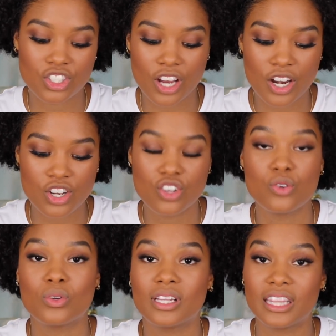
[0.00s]
Gen
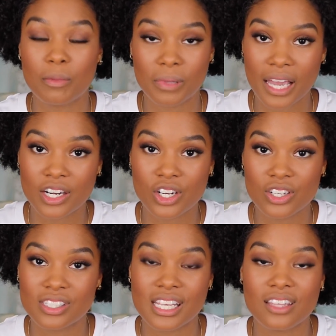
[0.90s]
Nude lip
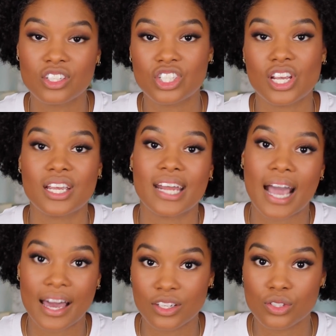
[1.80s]
liners in the shade
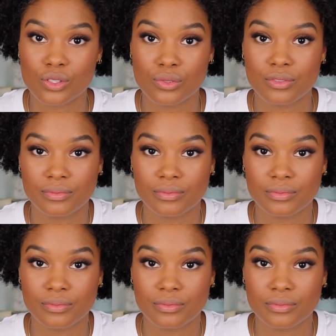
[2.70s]
Attitude.